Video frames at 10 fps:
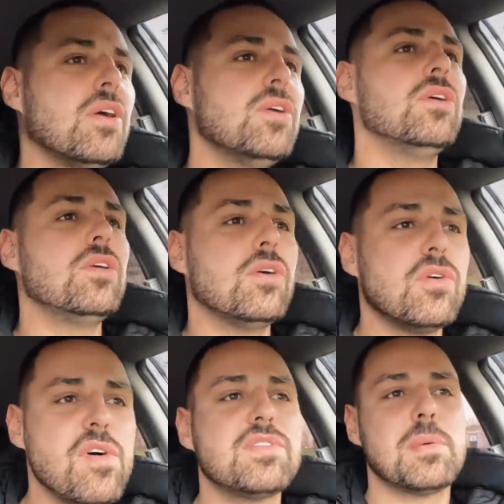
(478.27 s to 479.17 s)
you've
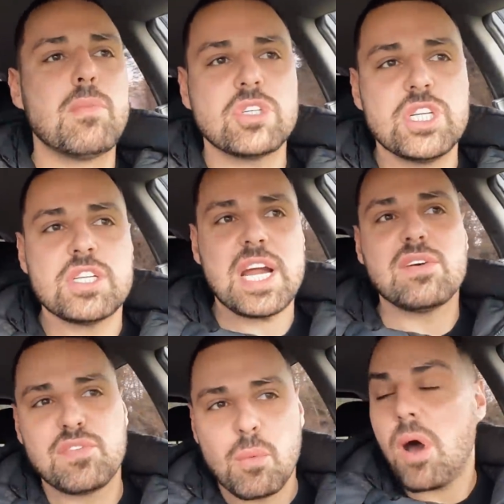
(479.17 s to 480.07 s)
obviously been watching the
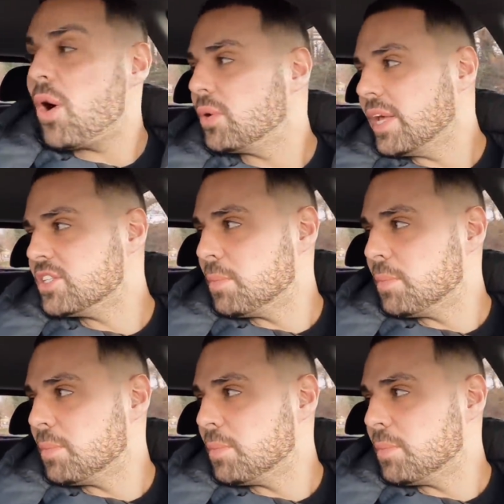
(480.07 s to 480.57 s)
channel for a while then?